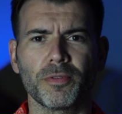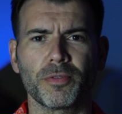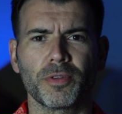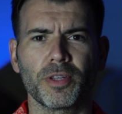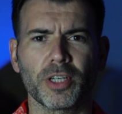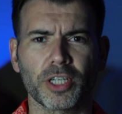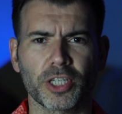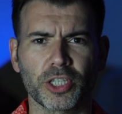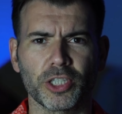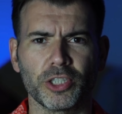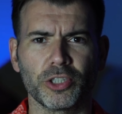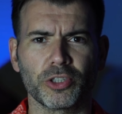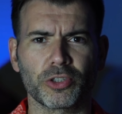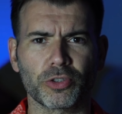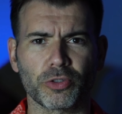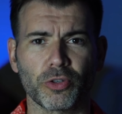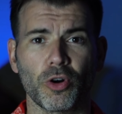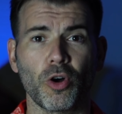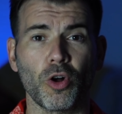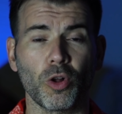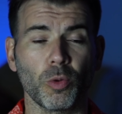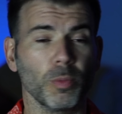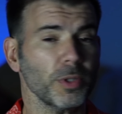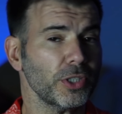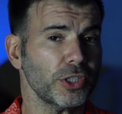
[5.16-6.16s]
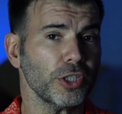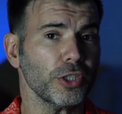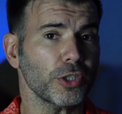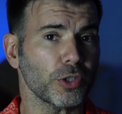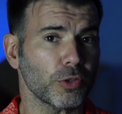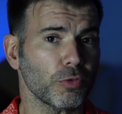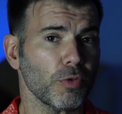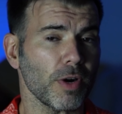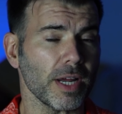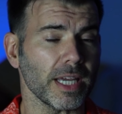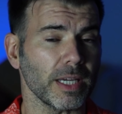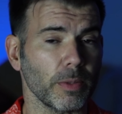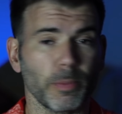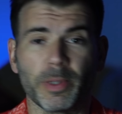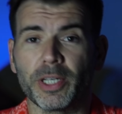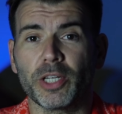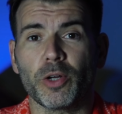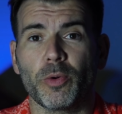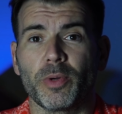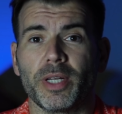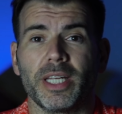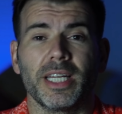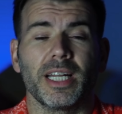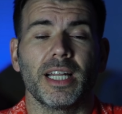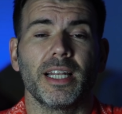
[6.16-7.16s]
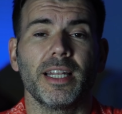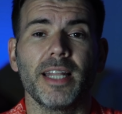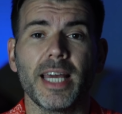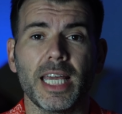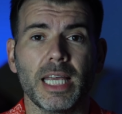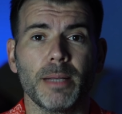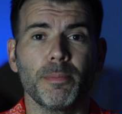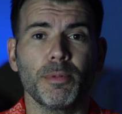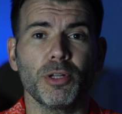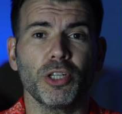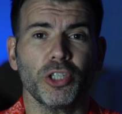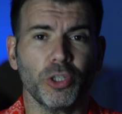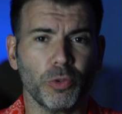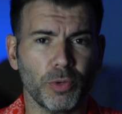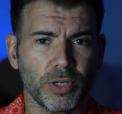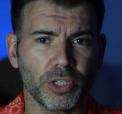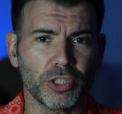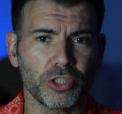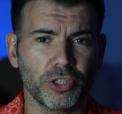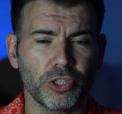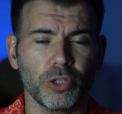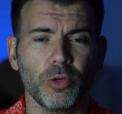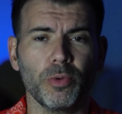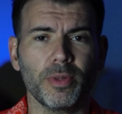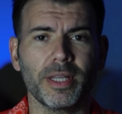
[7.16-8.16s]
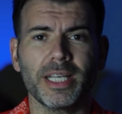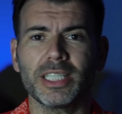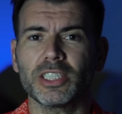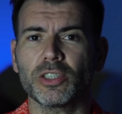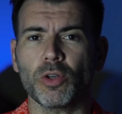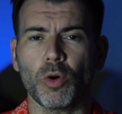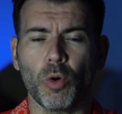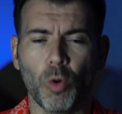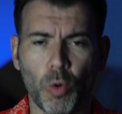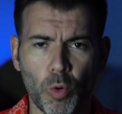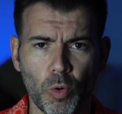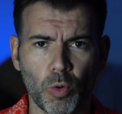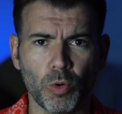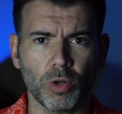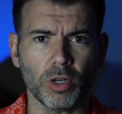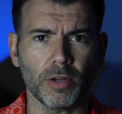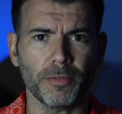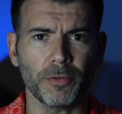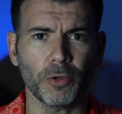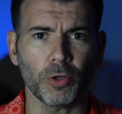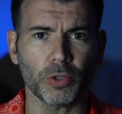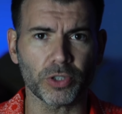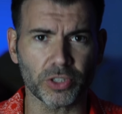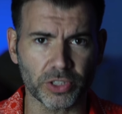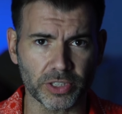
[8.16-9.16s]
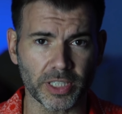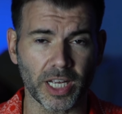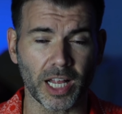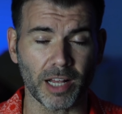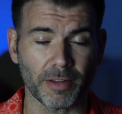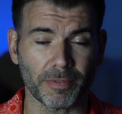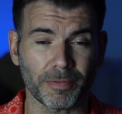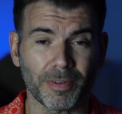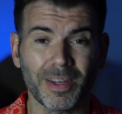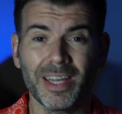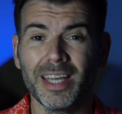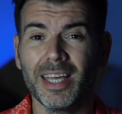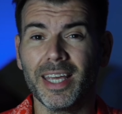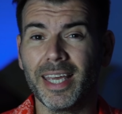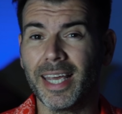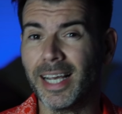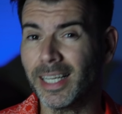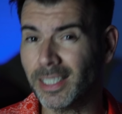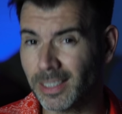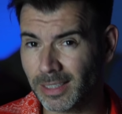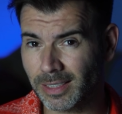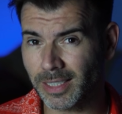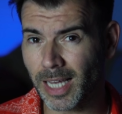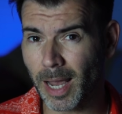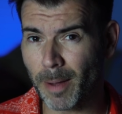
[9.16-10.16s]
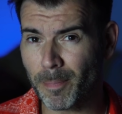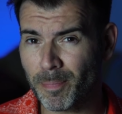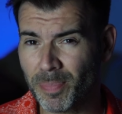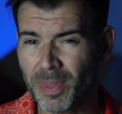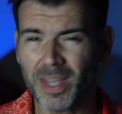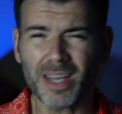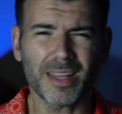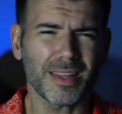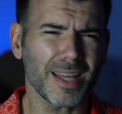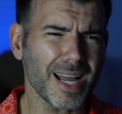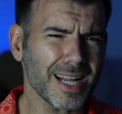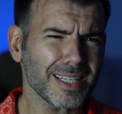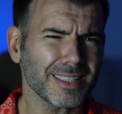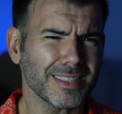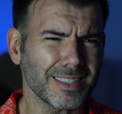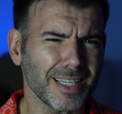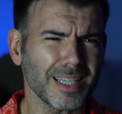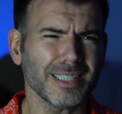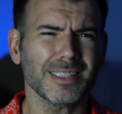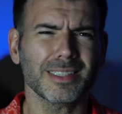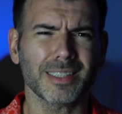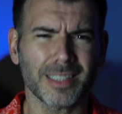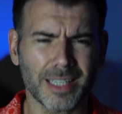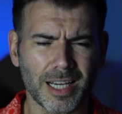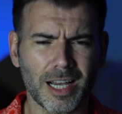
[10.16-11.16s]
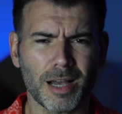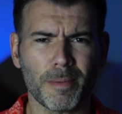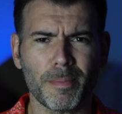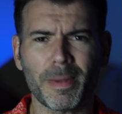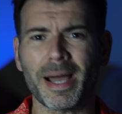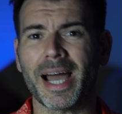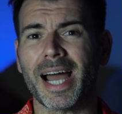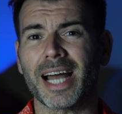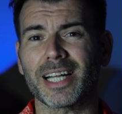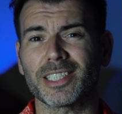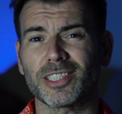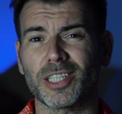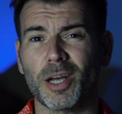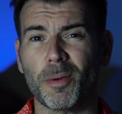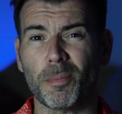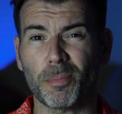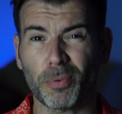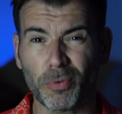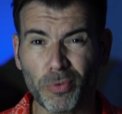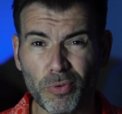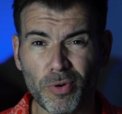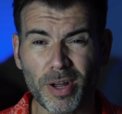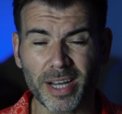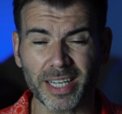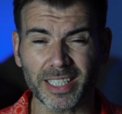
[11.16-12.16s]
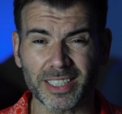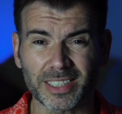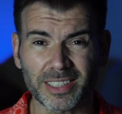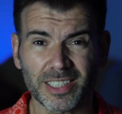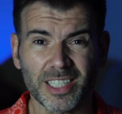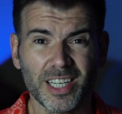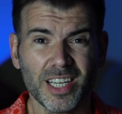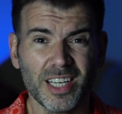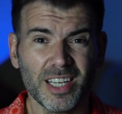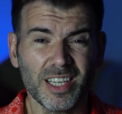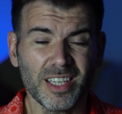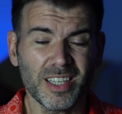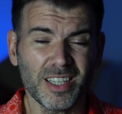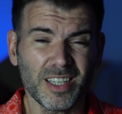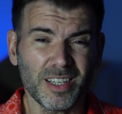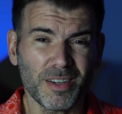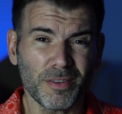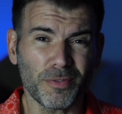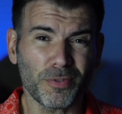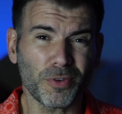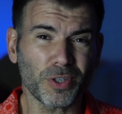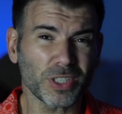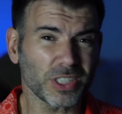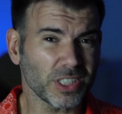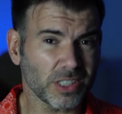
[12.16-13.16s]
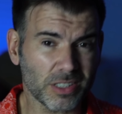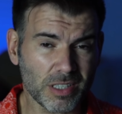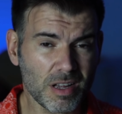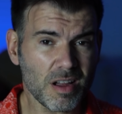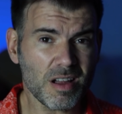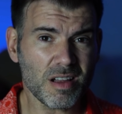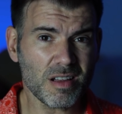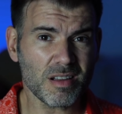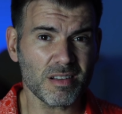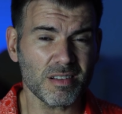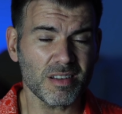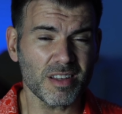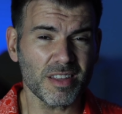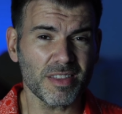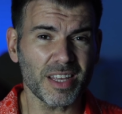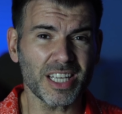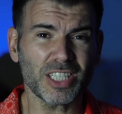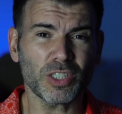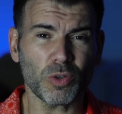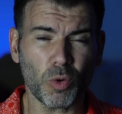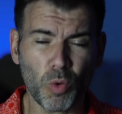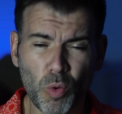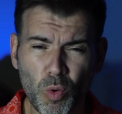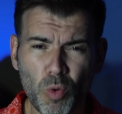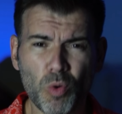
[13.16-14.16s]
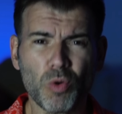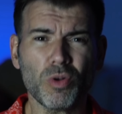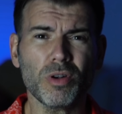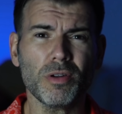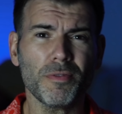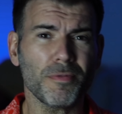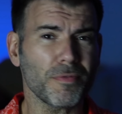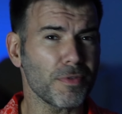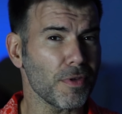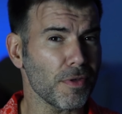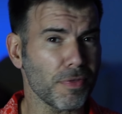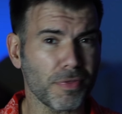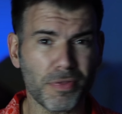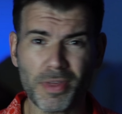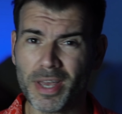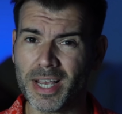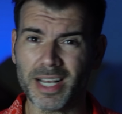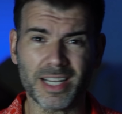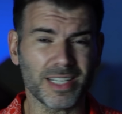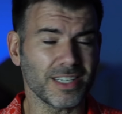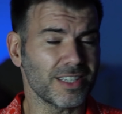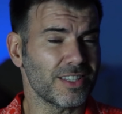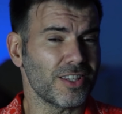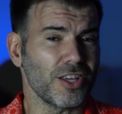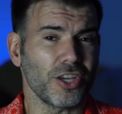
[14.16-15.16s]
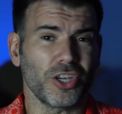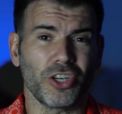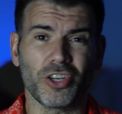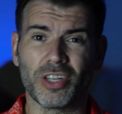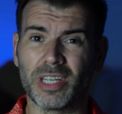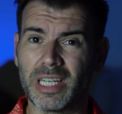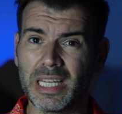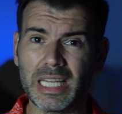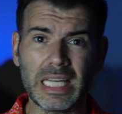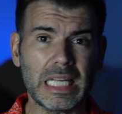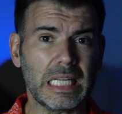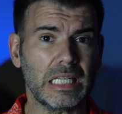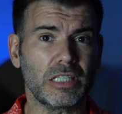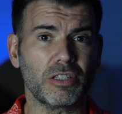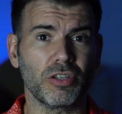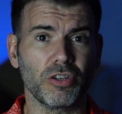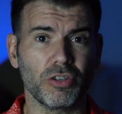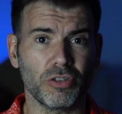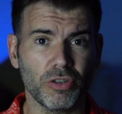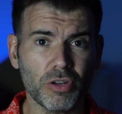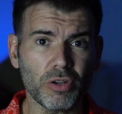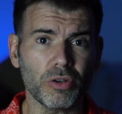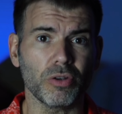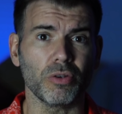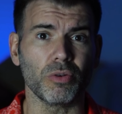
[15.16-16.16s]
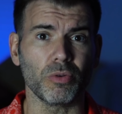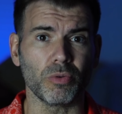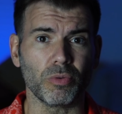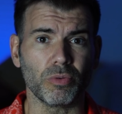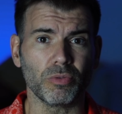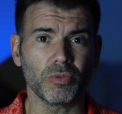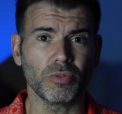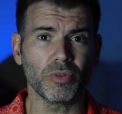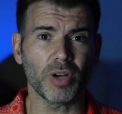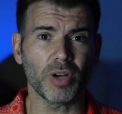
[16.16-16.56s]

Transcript: of the control, which is great. We don't need a label, you can do this all of yourself, except that does come at a price. For a start, there's all of the things that you need to do,